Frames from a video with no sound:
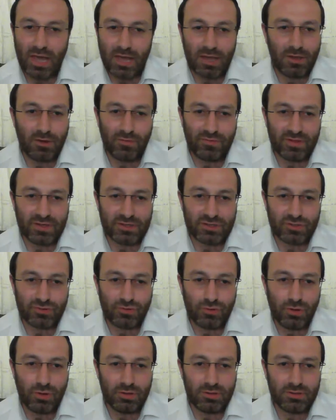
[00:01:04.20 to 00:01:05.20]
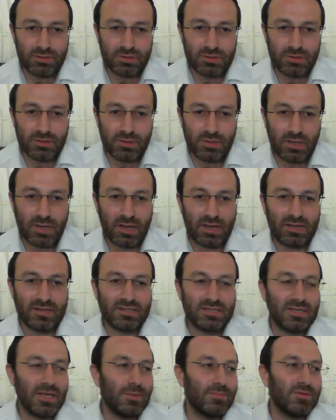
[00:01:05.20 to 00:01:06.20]
any of the scrolls
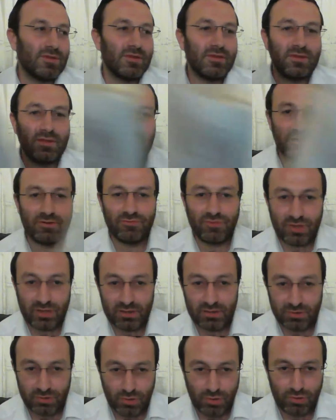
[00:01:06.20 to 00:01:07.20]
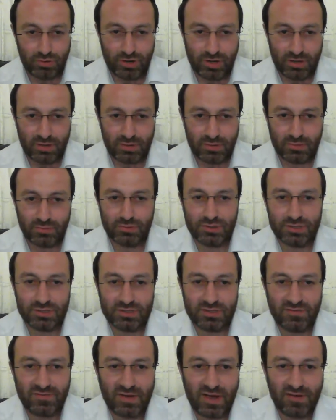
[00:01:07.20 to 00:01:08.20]
except the real Torah, which
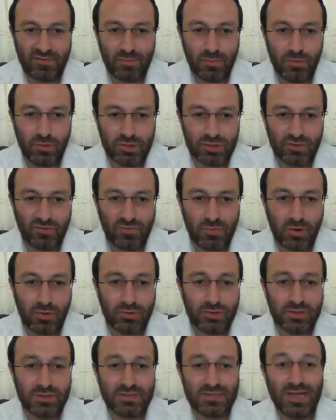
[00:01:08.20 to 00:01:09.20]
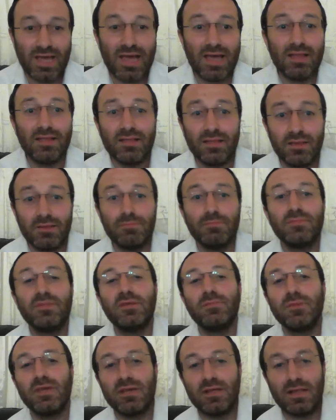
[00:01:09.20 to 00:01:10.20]
is the 5 books of Moses, and the
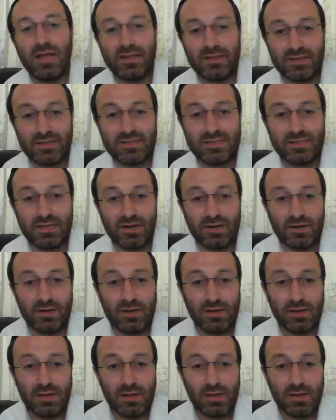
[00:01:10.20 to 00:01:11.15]
Megilat Esther.